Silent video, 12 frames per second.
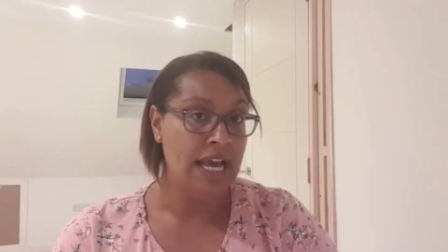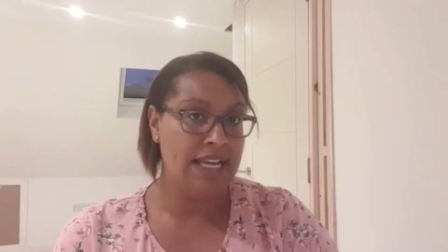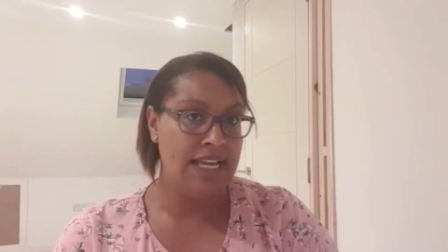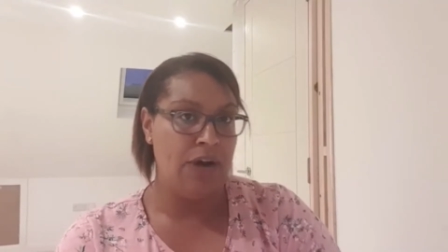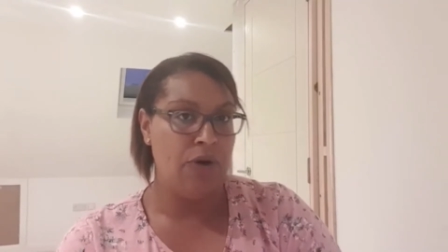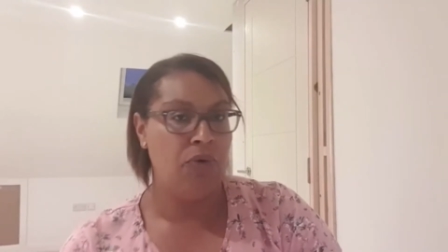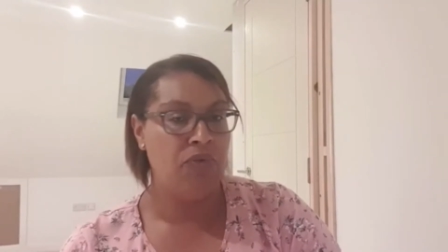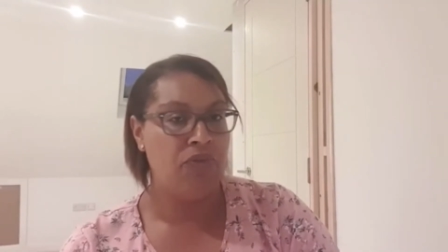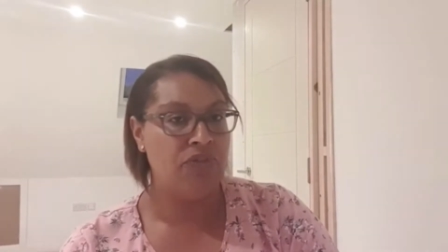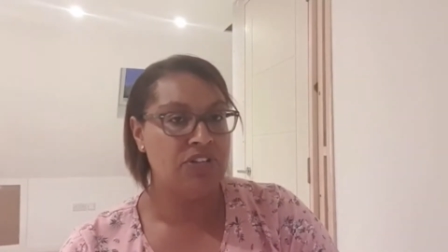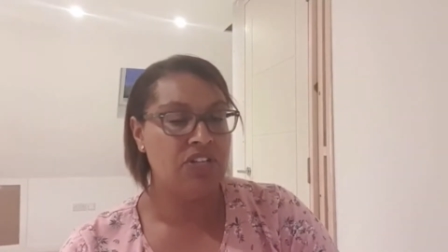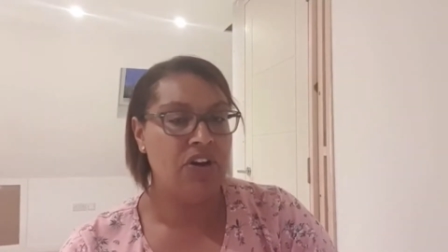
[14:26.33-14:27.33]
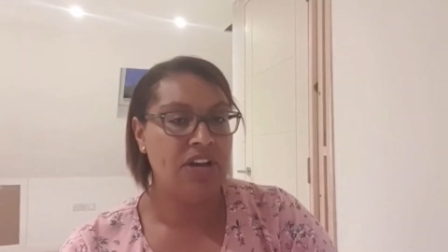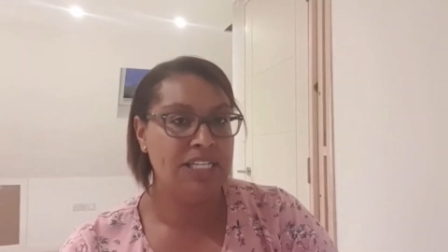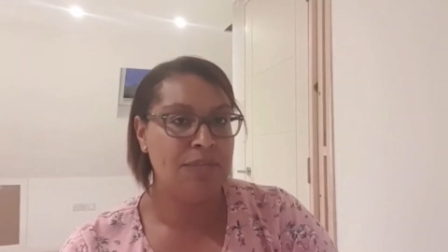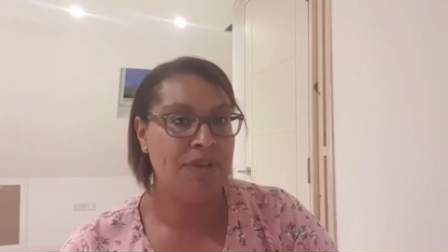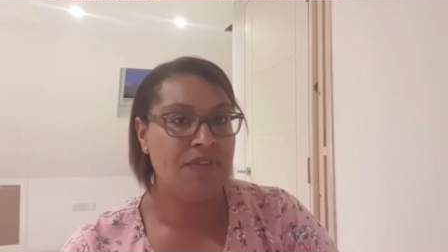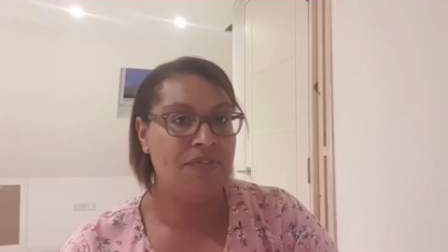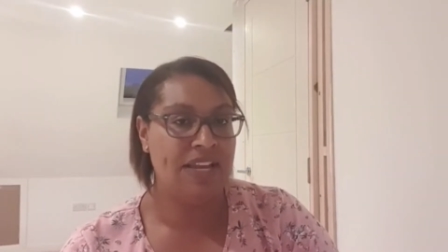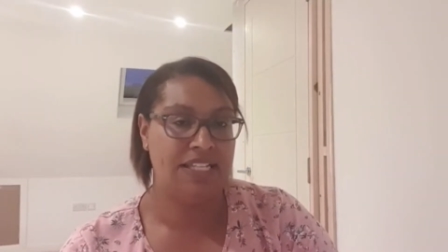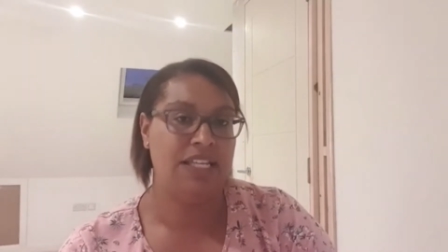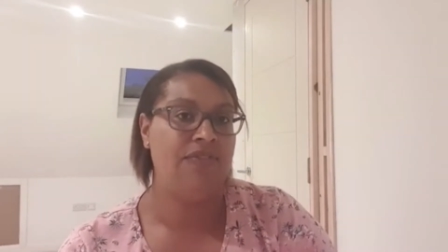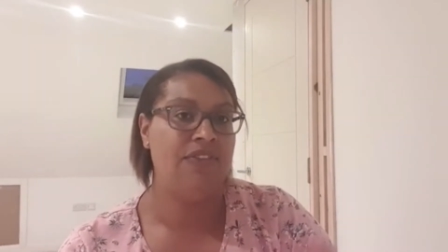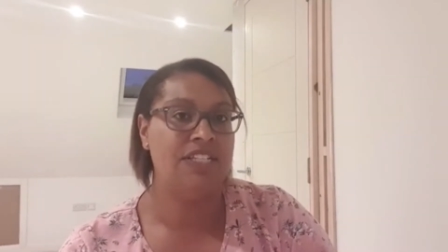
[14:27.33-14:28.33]
Now, for a tie to be
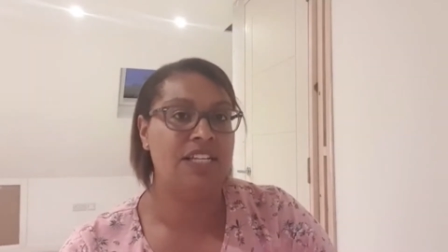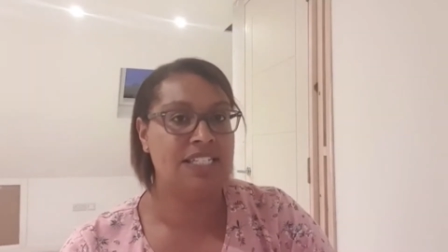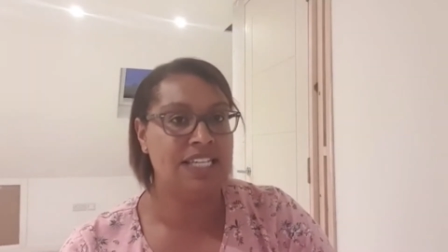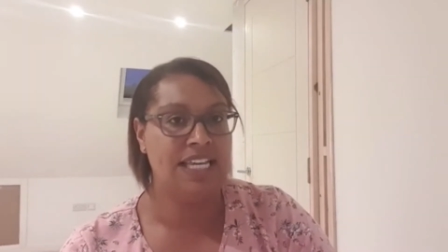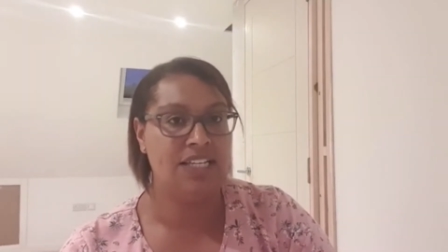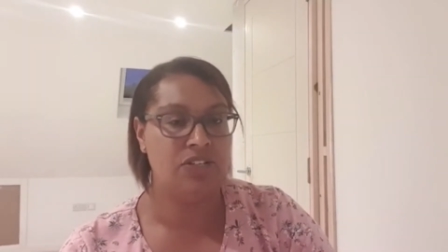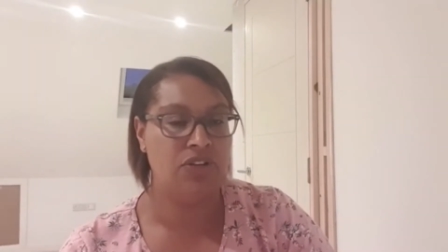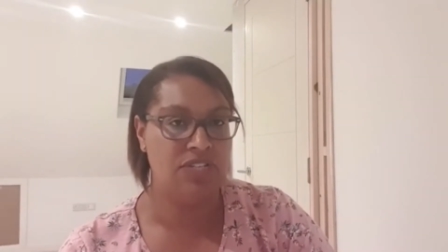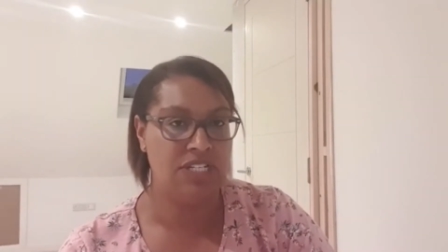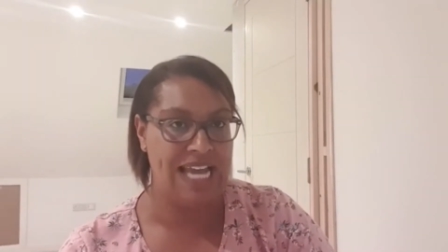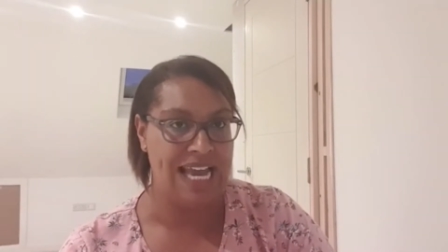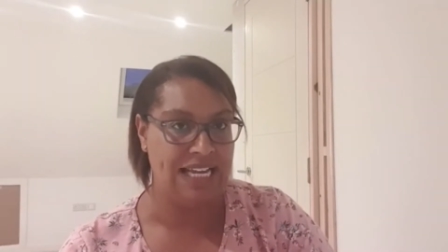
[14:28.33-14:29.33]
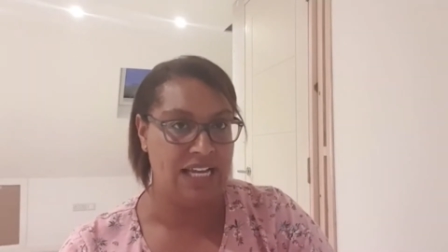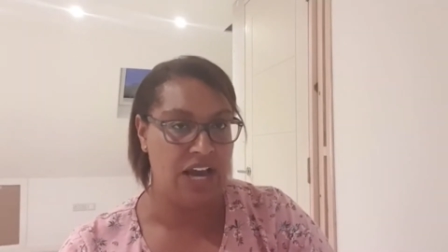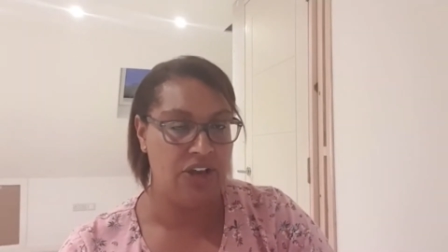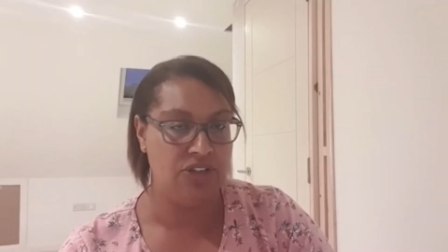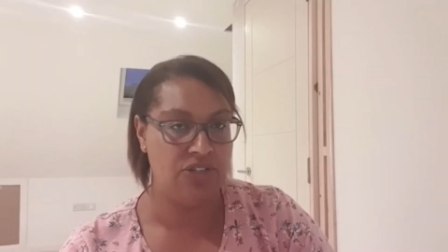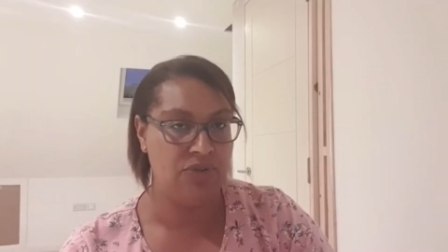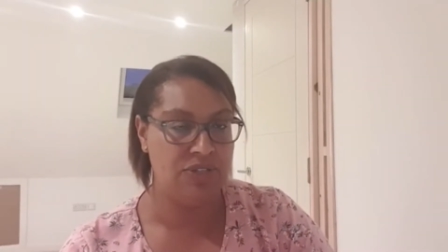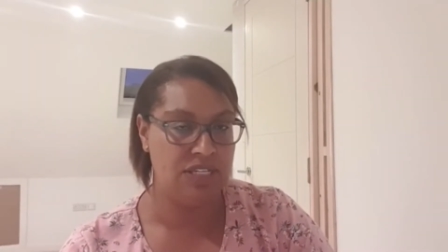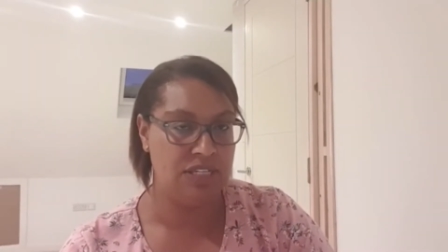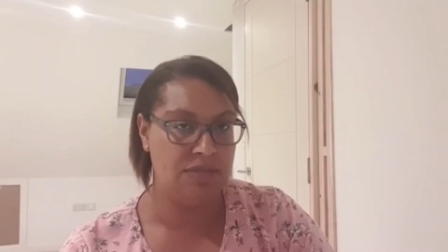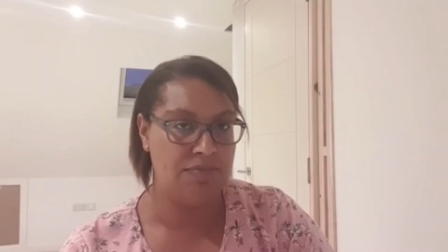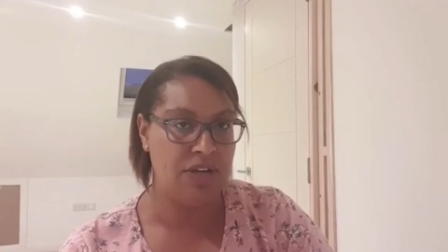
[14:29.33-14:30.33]
effective, it does take 2 to tango, so it's
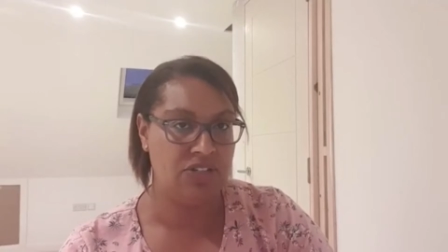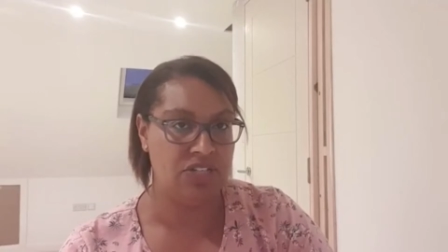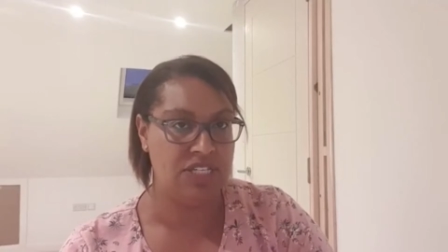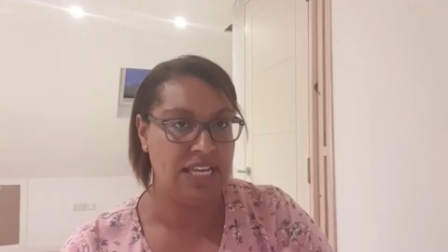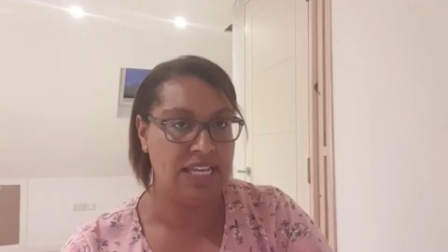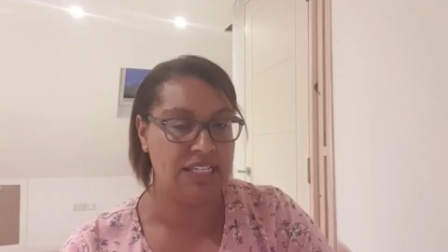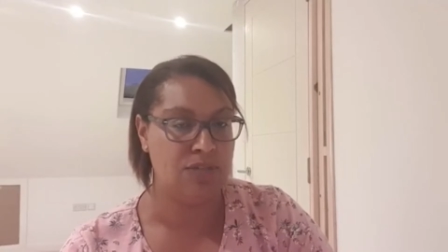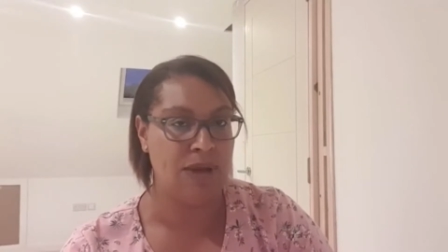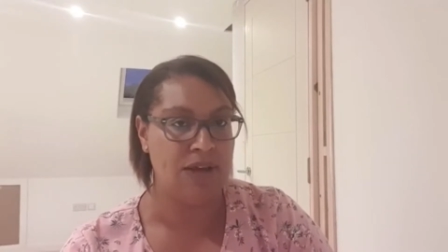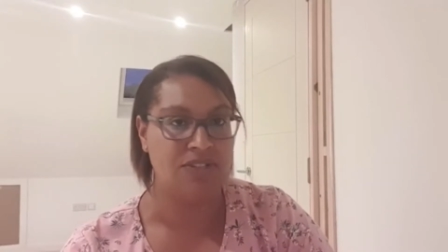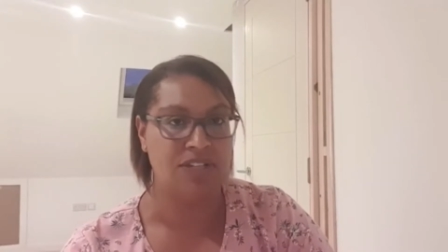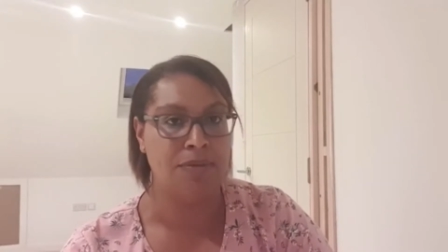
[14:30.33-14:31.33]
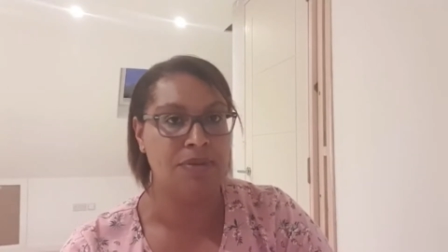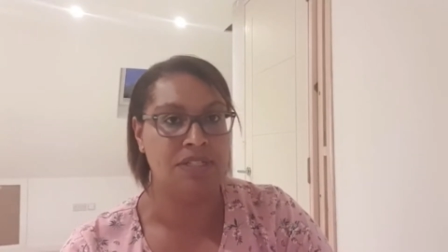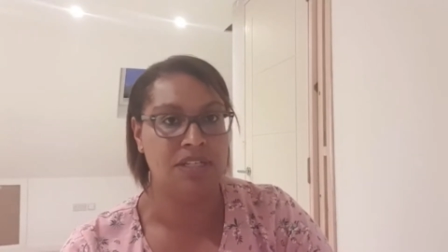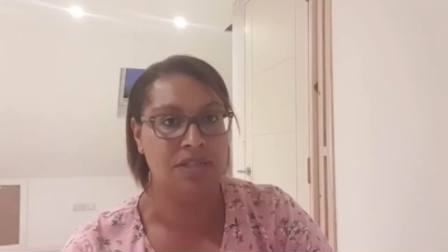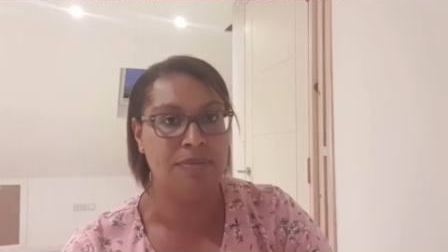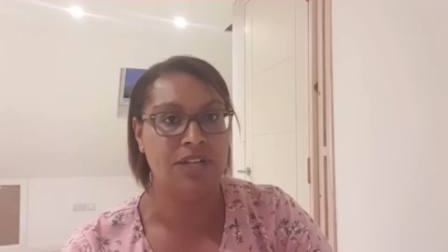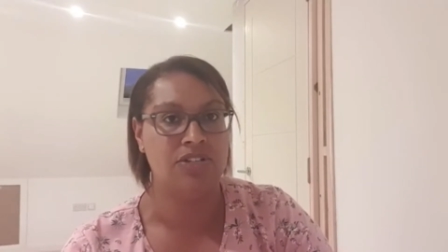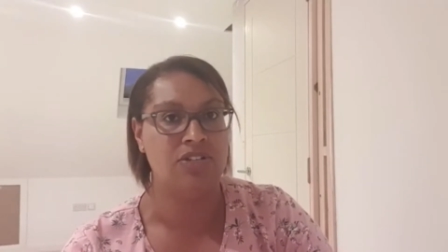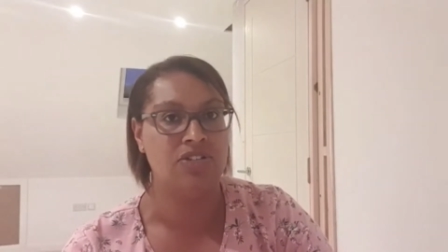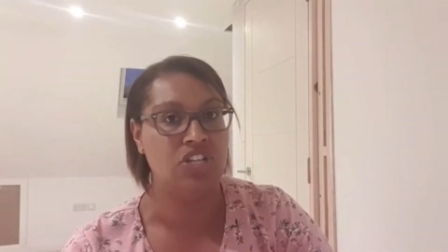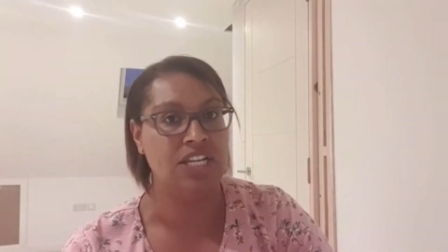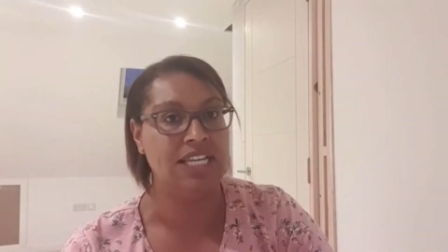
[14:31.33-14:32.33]
as much as he swells up as much
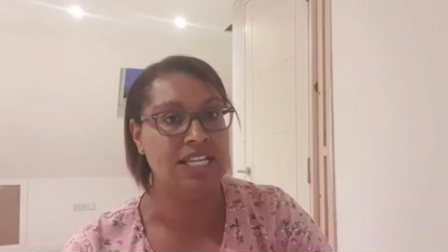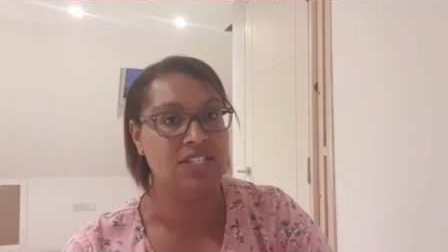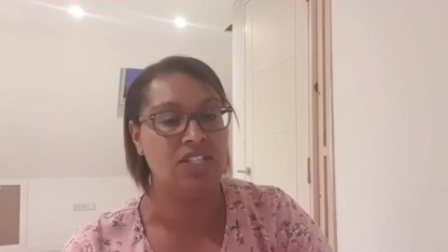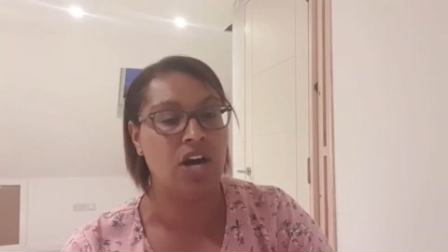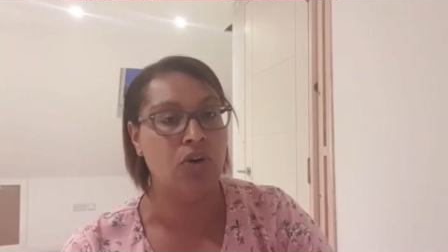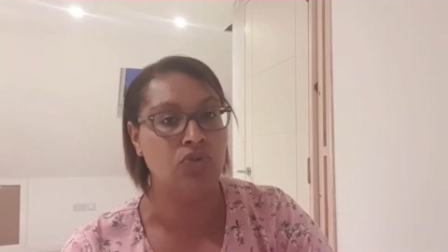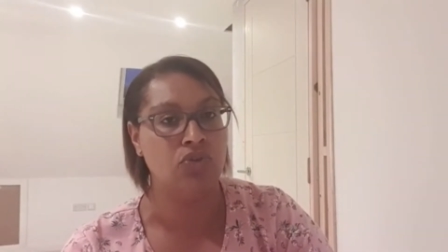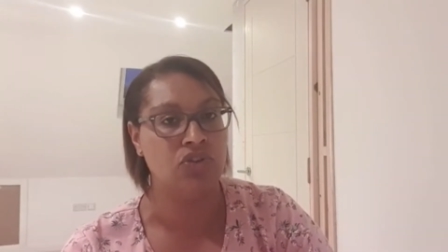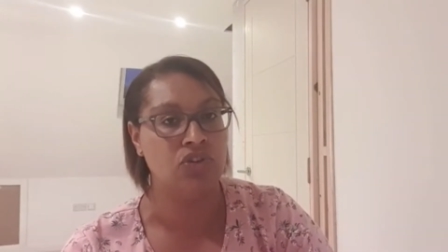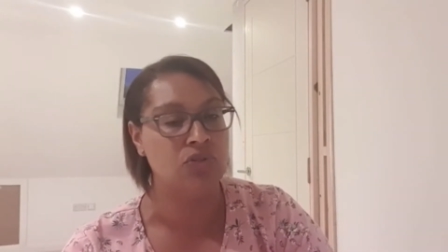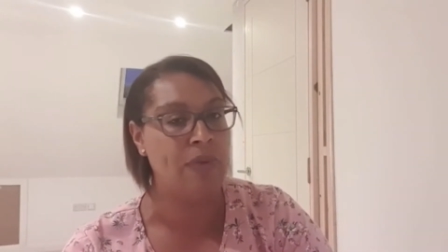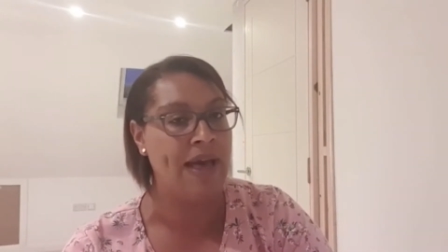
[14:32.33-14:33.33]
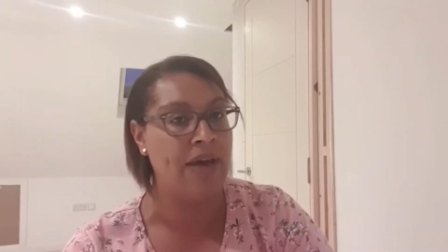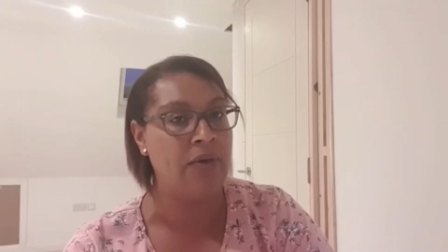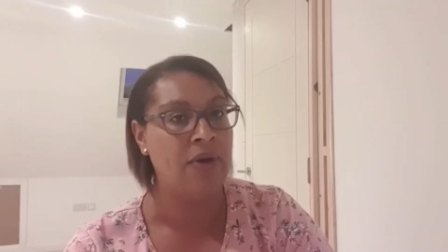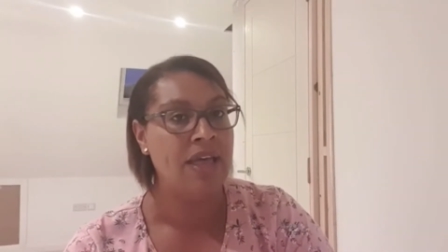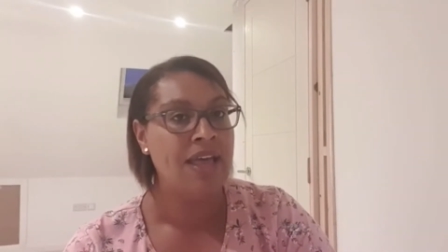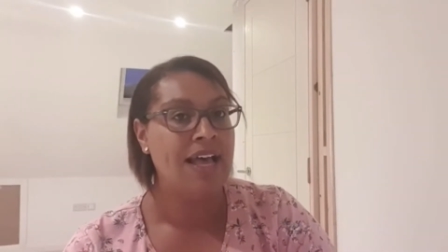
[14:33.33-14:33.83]
as she needs to hold on as well.